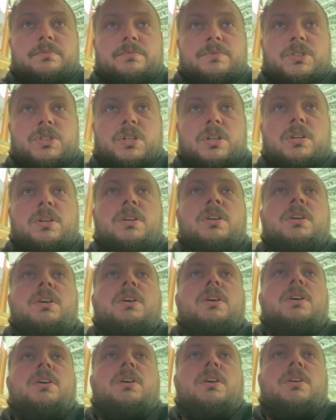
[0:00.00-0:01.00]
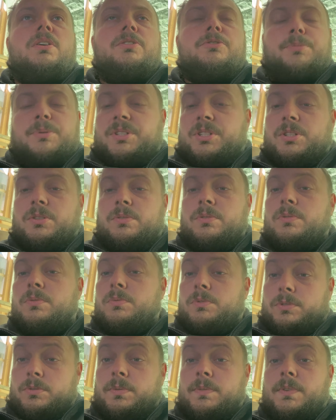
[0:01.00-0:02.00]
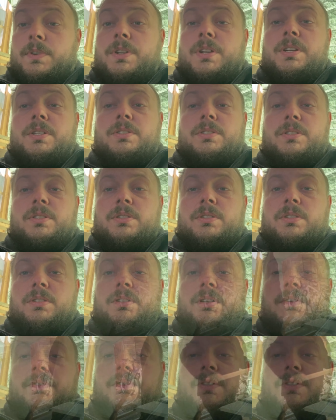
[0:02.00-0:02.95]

So I'll speak to you once we've done this after